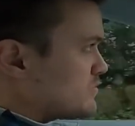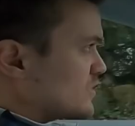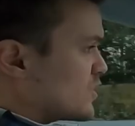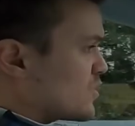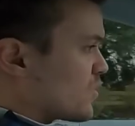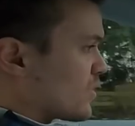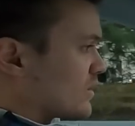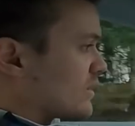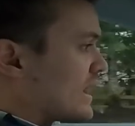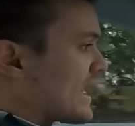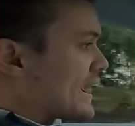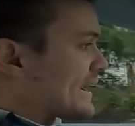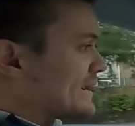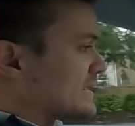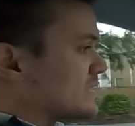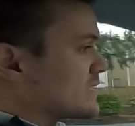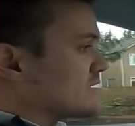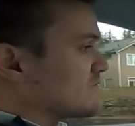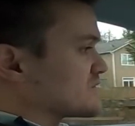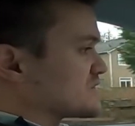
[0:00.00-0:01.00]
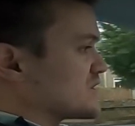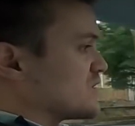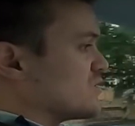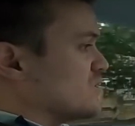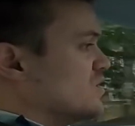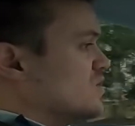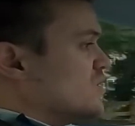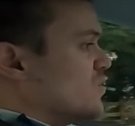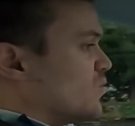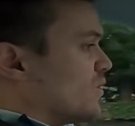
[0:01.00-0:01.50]
or lack of. So
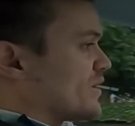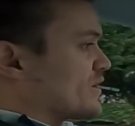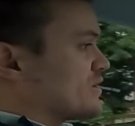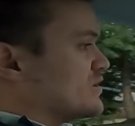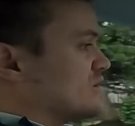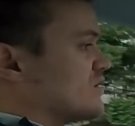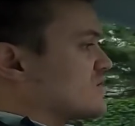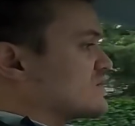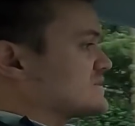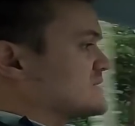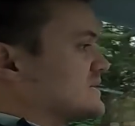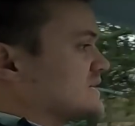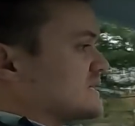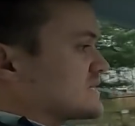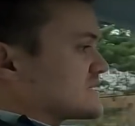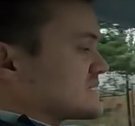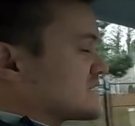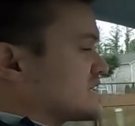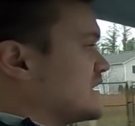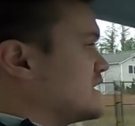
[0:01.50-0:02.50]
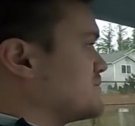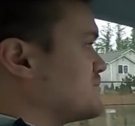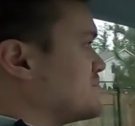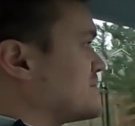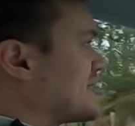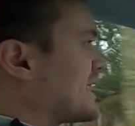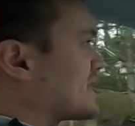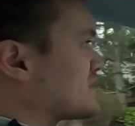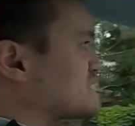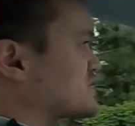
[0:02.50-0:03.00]
what you're noticing is it's keeping
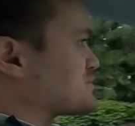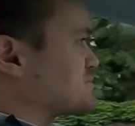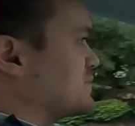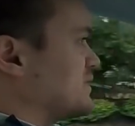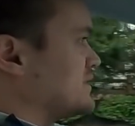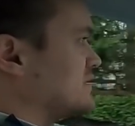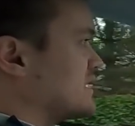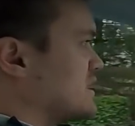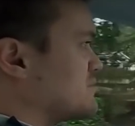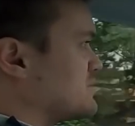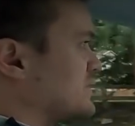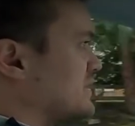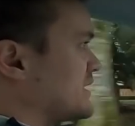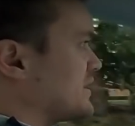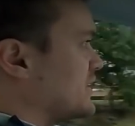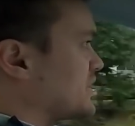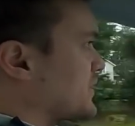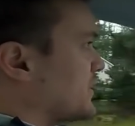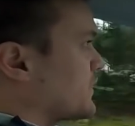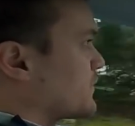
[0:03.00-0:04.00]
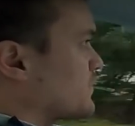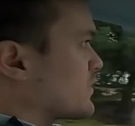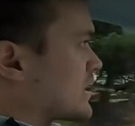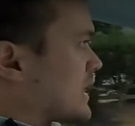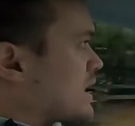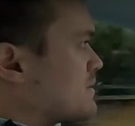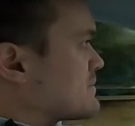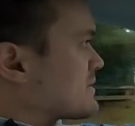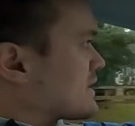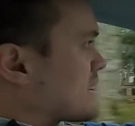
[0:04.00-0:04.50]
me at the speed limit here. We're
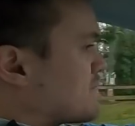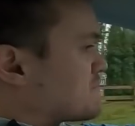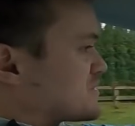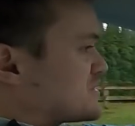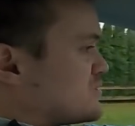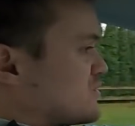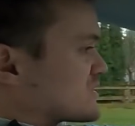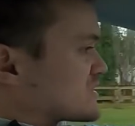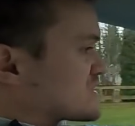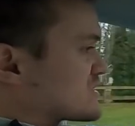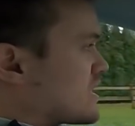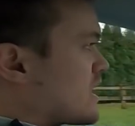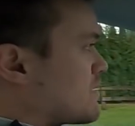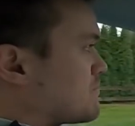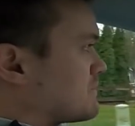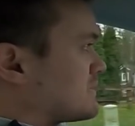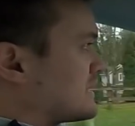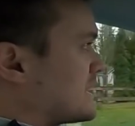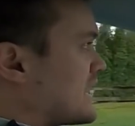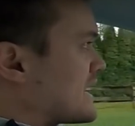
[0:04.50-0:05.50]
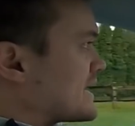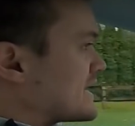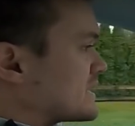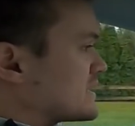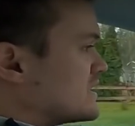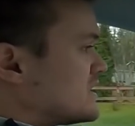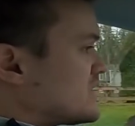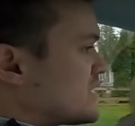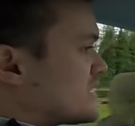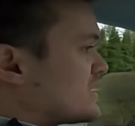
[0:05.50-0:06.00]
coming up to a stop light.
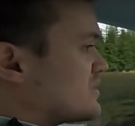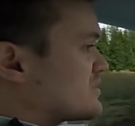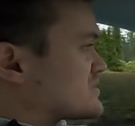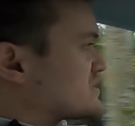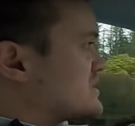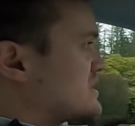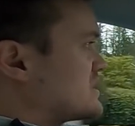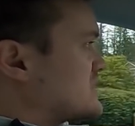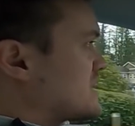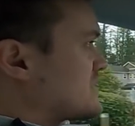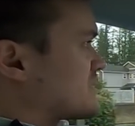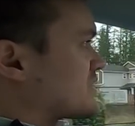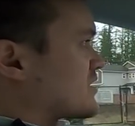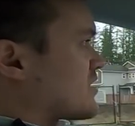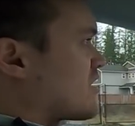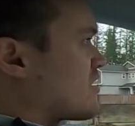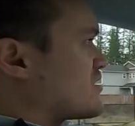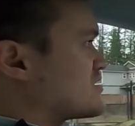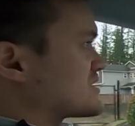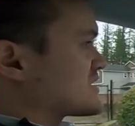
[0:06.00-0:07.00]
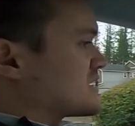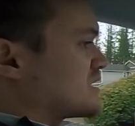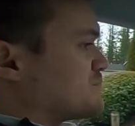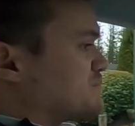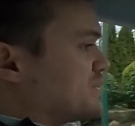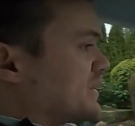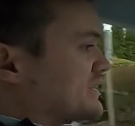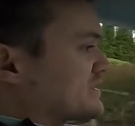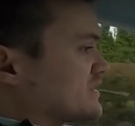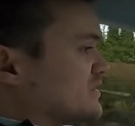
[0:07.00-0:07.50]
You'll see that the car is going to
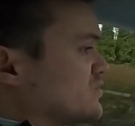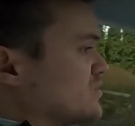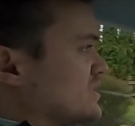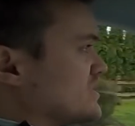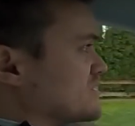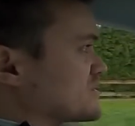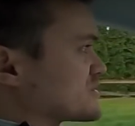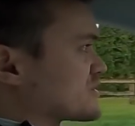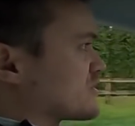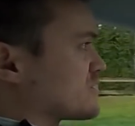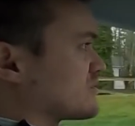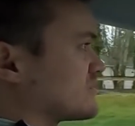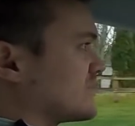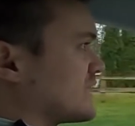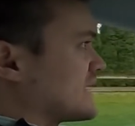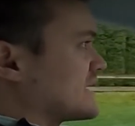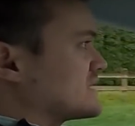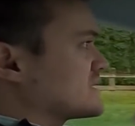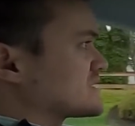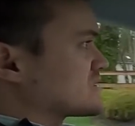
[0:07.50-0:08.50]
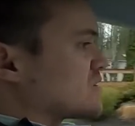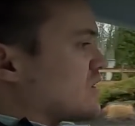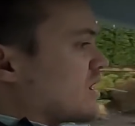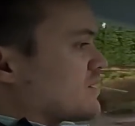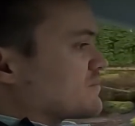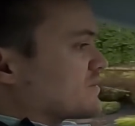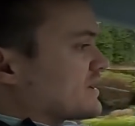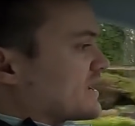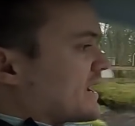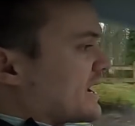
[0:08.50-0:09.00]
pick to go in the turn lane, so
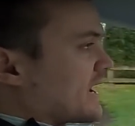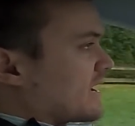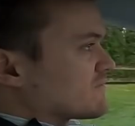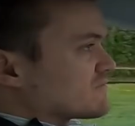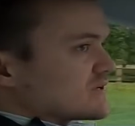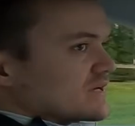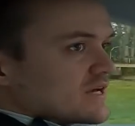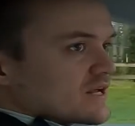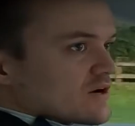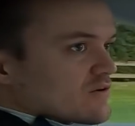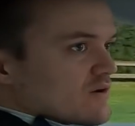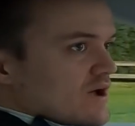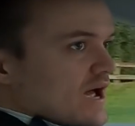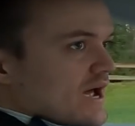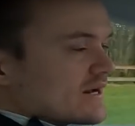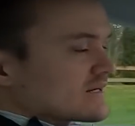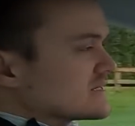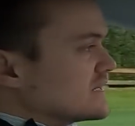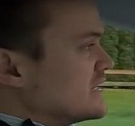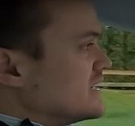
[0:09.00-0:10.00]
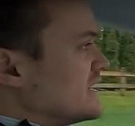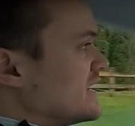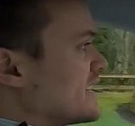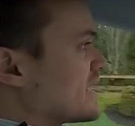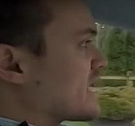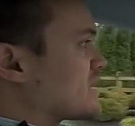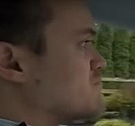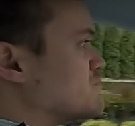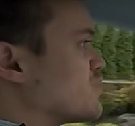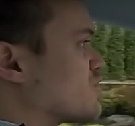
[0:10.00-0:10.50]
I'm going to have to interact and
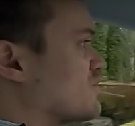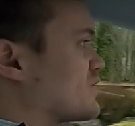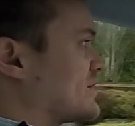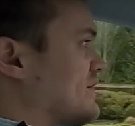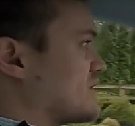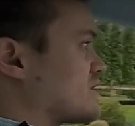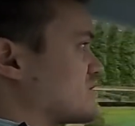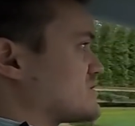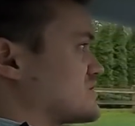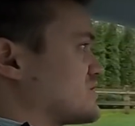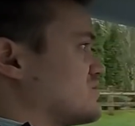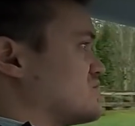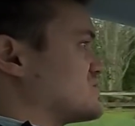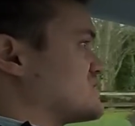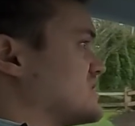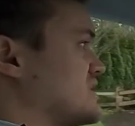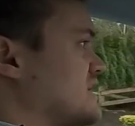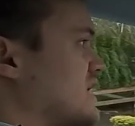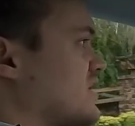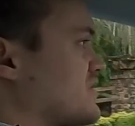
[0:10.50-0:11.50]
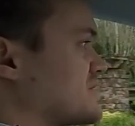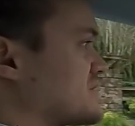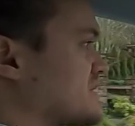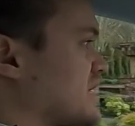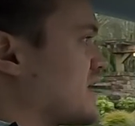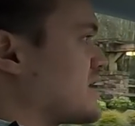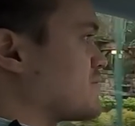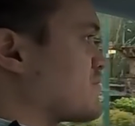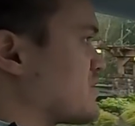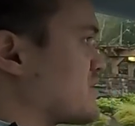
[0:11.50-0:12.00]
come over here. So you'll see now the
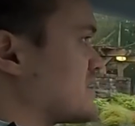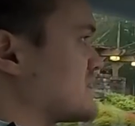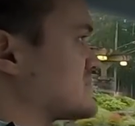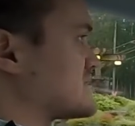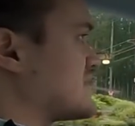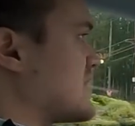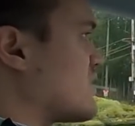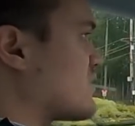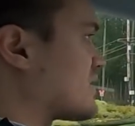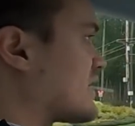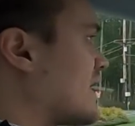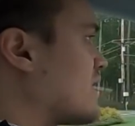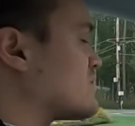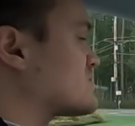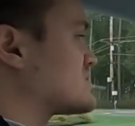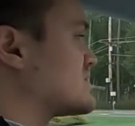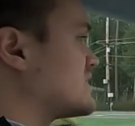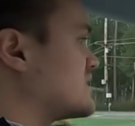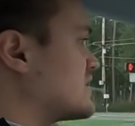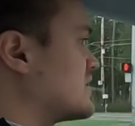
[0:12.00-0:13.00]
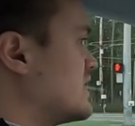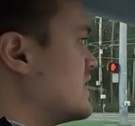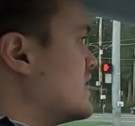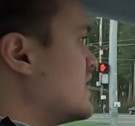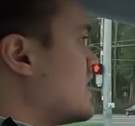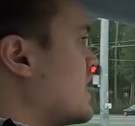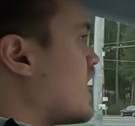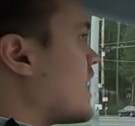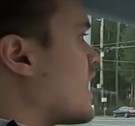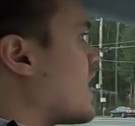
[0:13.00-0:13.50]
timer is now counting
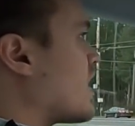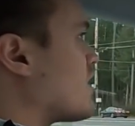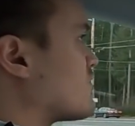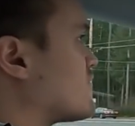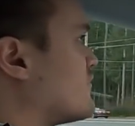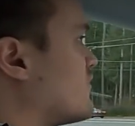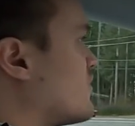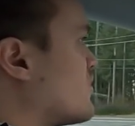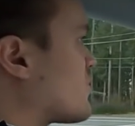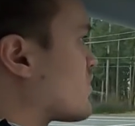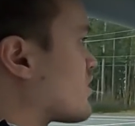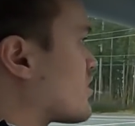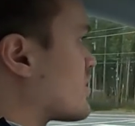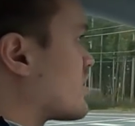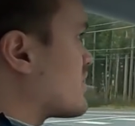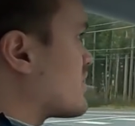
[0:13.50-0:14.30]
for